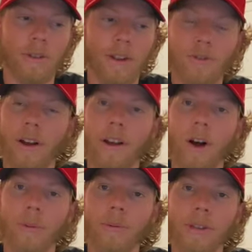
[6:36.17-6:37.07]
and they try to
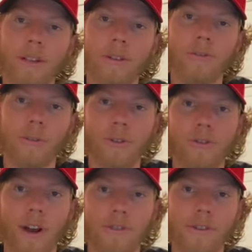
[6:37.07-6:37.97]
help him heal from the
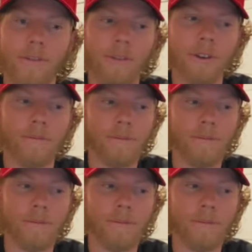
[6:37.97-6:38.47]
tragic event.